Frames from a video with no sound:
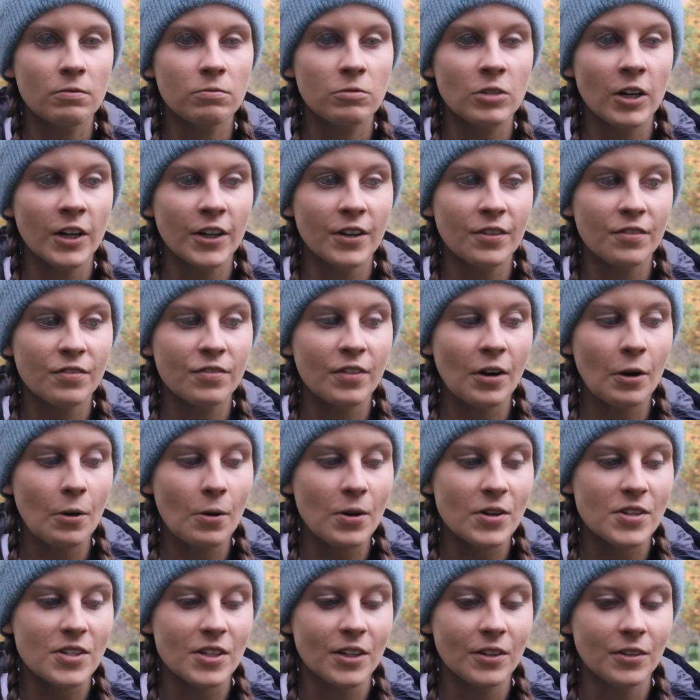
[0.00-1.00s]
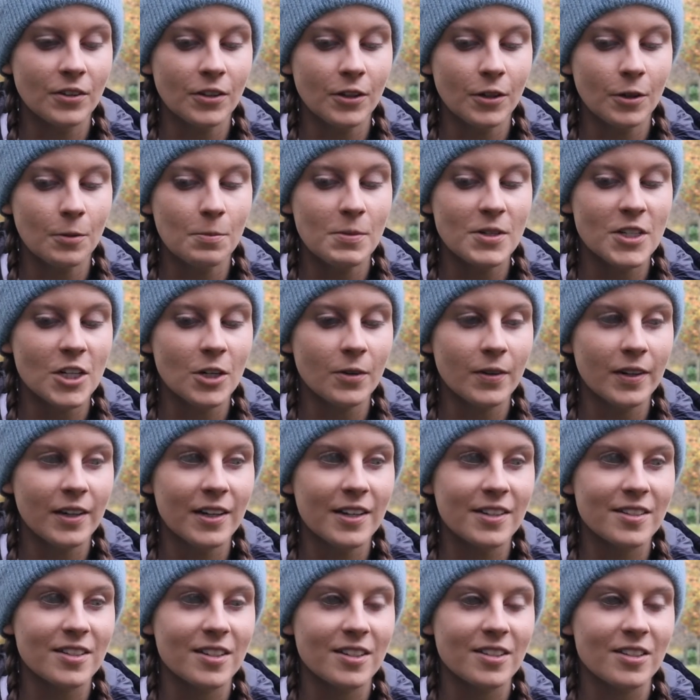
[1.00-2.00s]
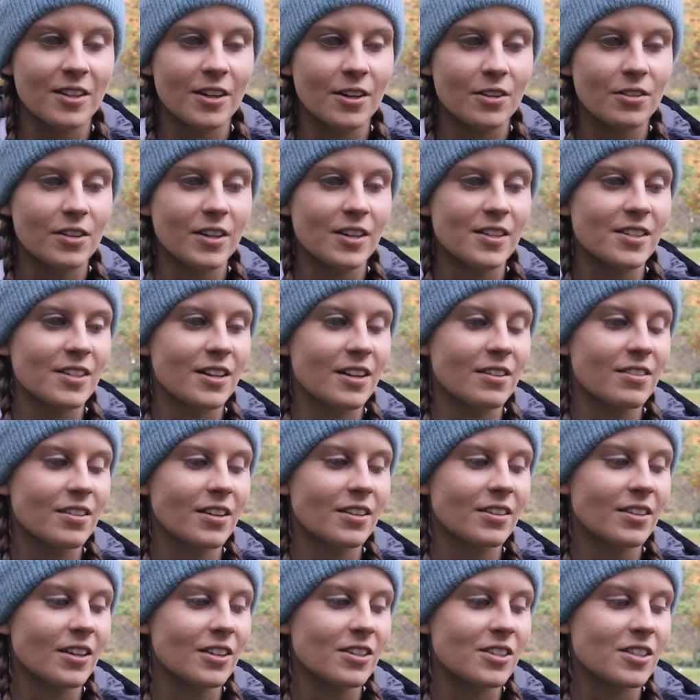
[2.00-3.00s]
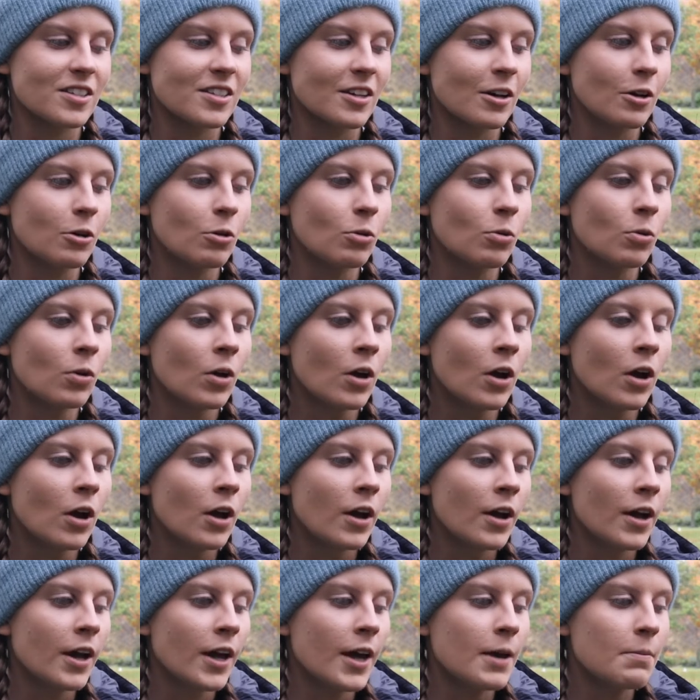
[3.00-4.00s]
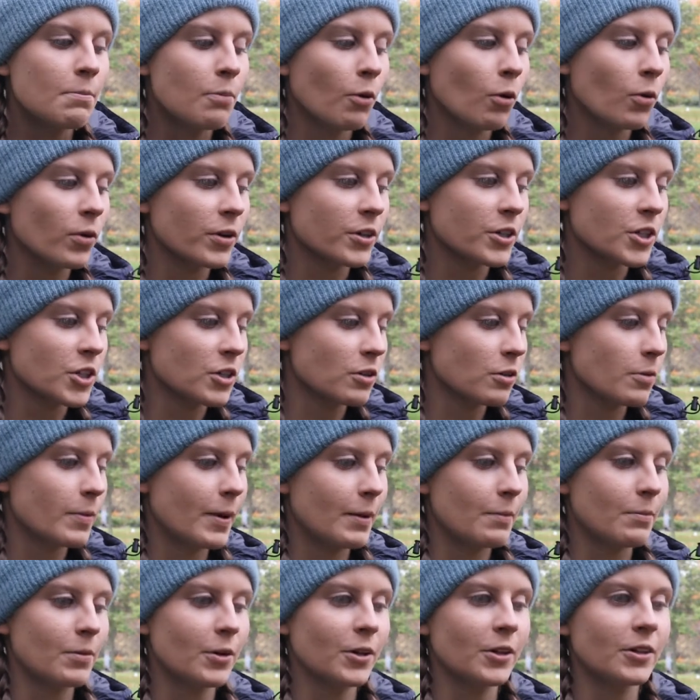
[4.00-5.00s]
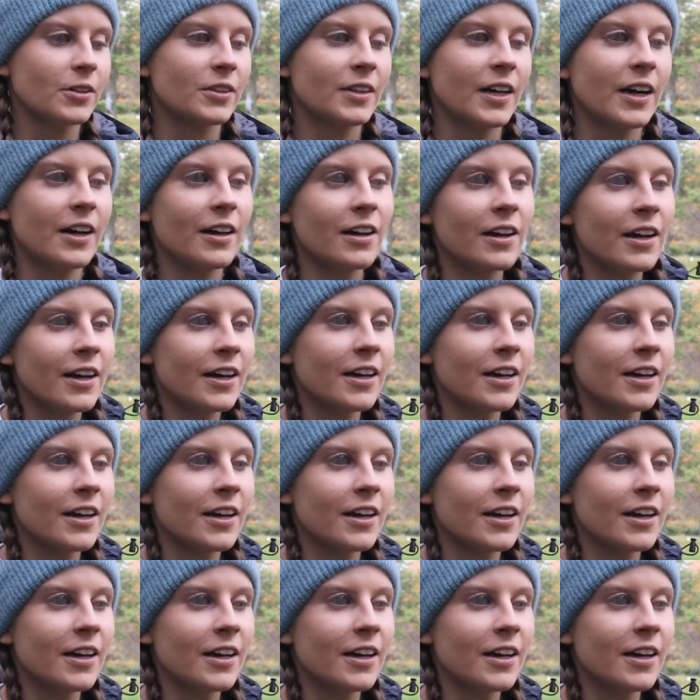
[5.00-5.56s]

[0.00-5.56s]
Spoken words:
kind of focus on the materialistic side of things, and I think that's so important to remember that